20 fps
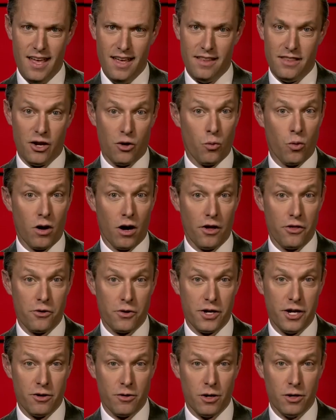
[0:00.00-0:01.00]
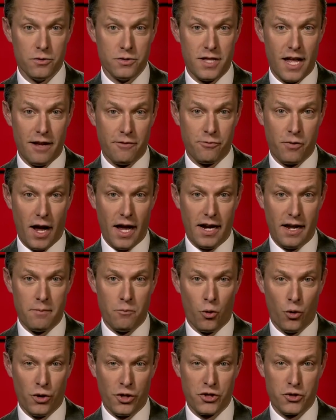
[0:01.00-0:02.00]
There were other heroes that Friday
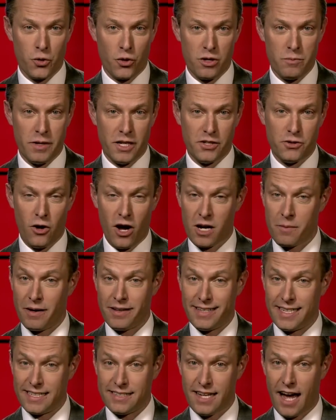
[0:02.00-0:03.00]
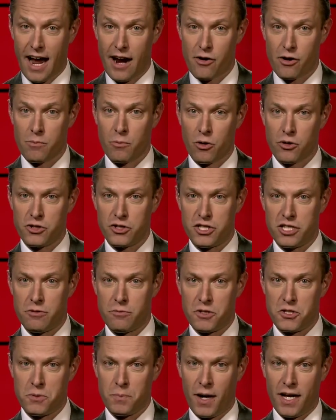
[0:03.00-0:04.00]
morning. Joining me to talk about the entire emergency
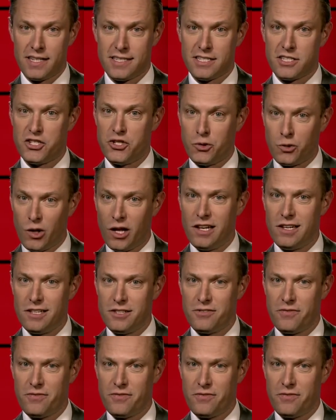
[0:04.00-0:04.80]
response is New London's